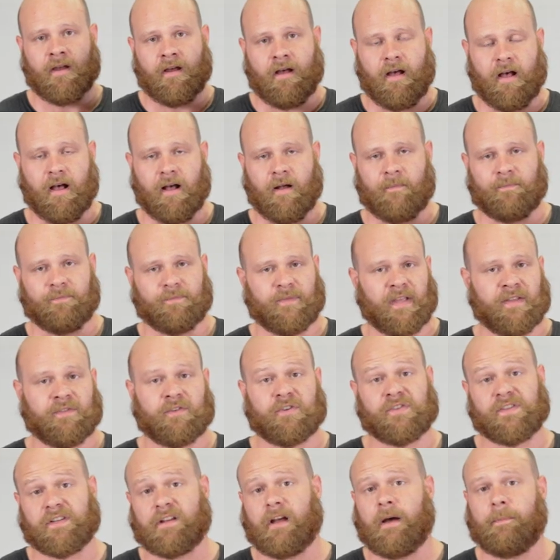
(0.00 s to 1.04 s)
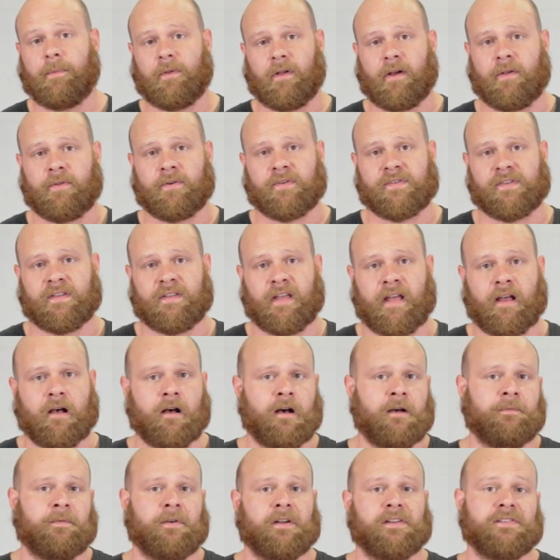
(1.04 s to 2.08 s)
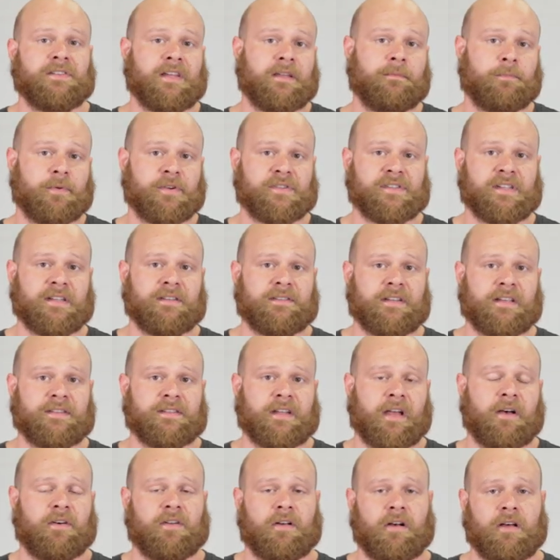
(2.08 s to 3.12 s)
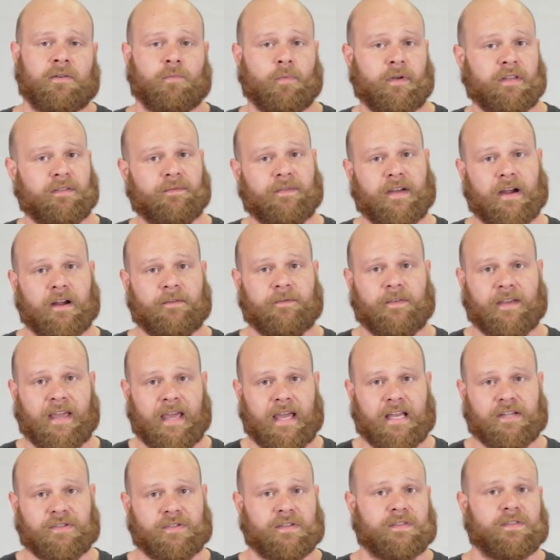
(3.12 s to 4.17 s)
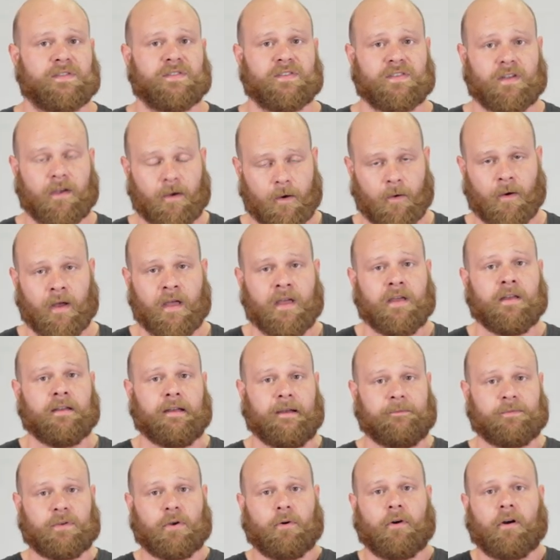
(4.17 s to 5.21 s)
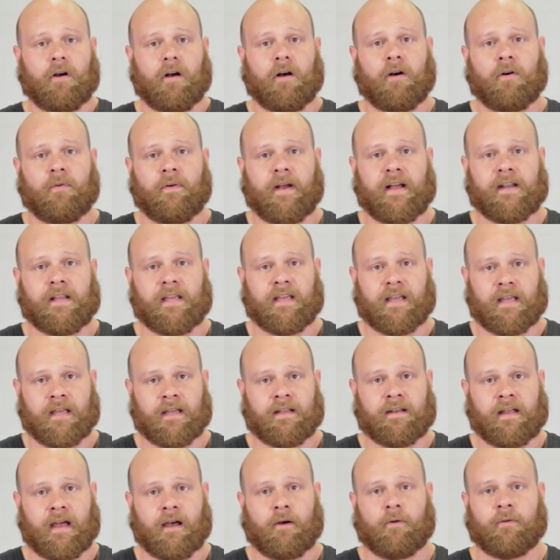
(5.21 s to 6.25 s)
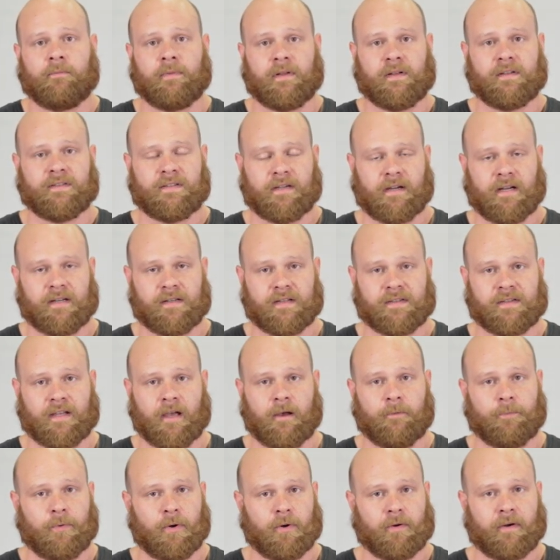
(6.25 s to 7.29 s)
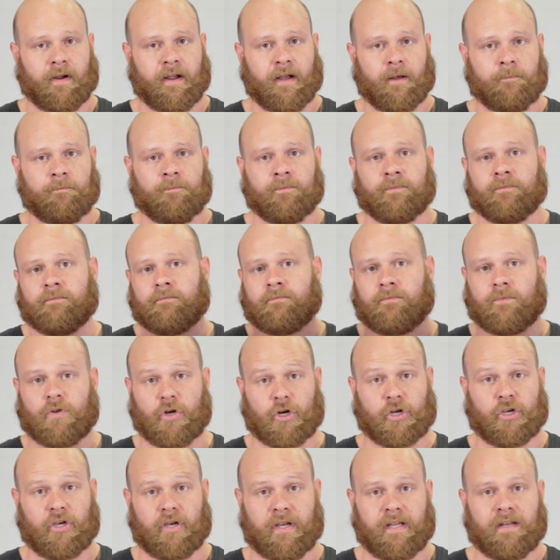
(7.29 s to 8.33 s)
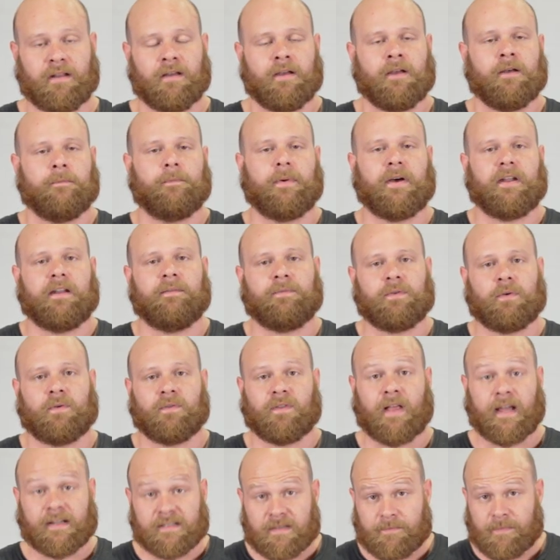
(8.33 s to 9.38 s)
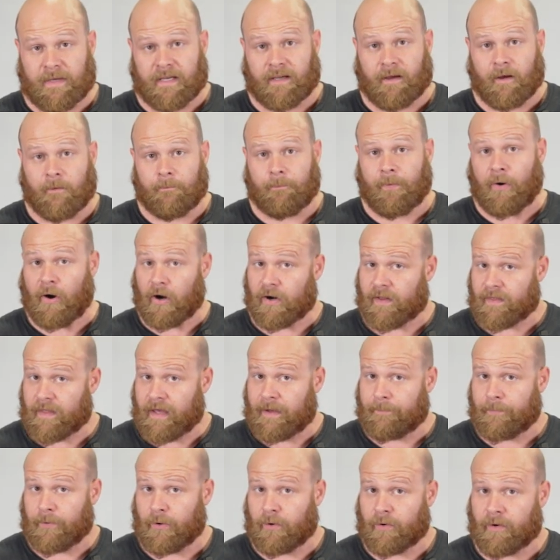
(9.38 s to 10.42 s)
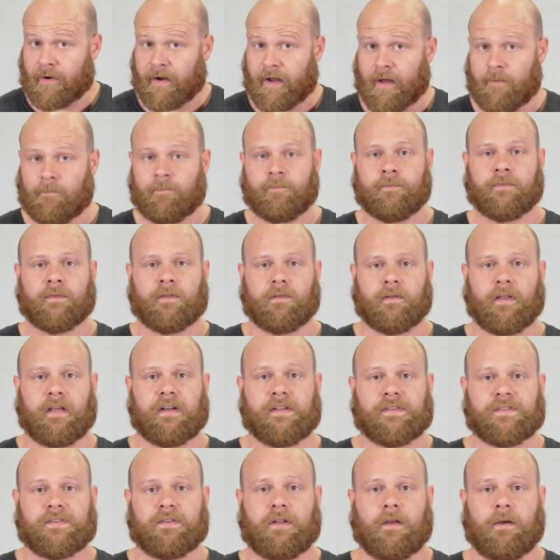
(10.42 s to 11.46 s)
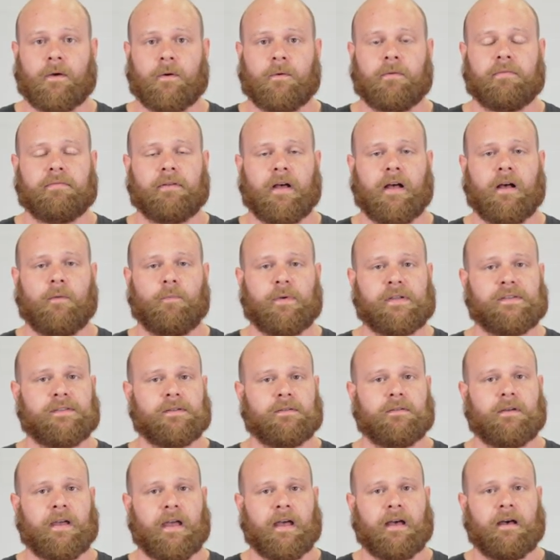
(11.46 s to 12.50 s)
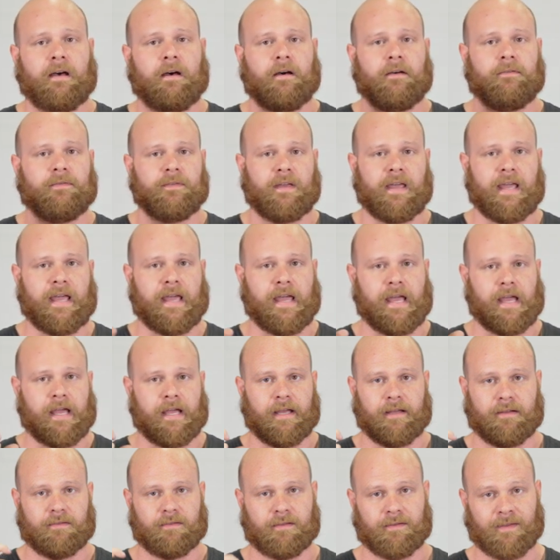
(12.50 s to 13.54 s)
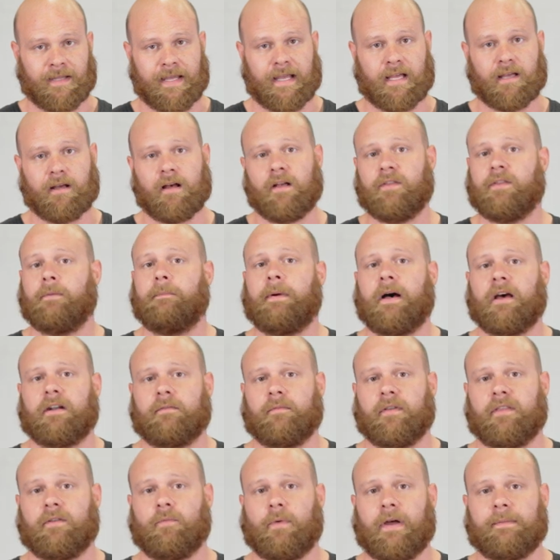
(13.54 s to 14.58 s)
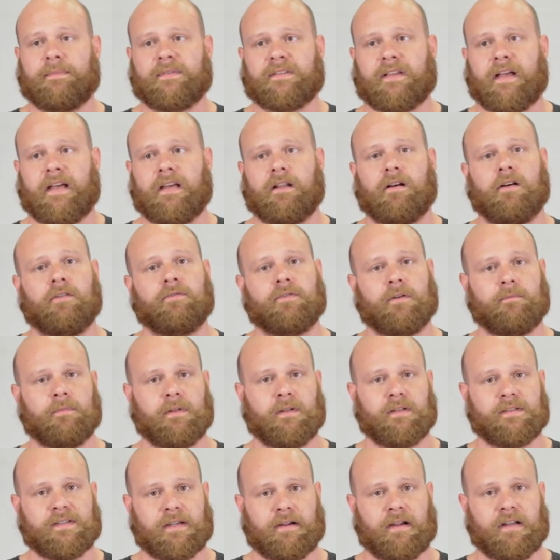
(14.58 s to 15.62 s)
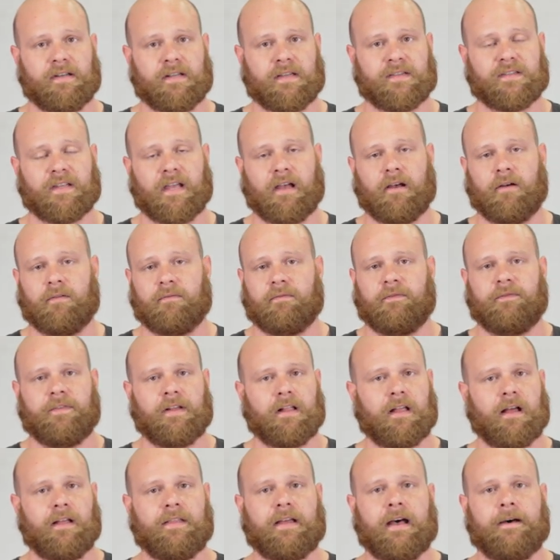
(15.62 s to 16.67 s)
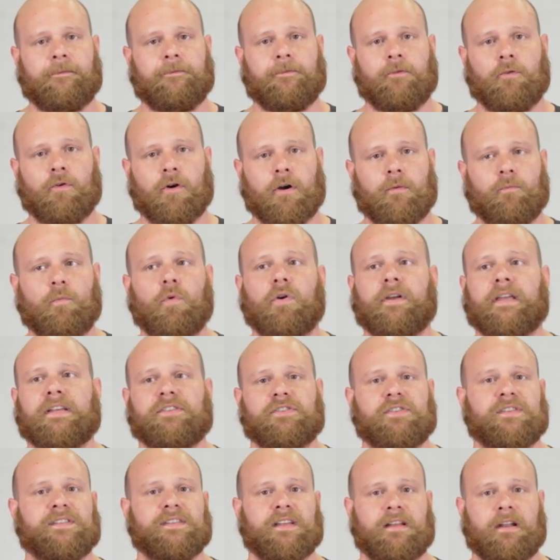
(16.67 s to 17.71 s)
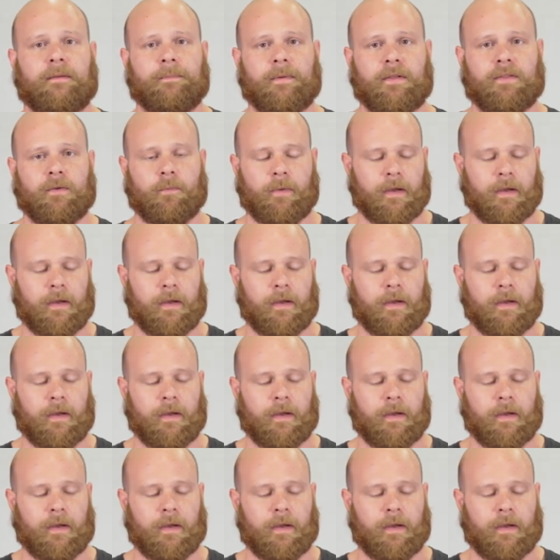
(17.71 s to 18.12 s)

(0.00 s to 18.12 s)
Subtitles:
and there's a couple others that they offer a 10% discount on with verifications. So if you are already in our military discount program, you're good. But if you would like to become part of that program, let us know. We do have a link on the bottom of the website under military discount. Fill out that form, we'll get you set up on the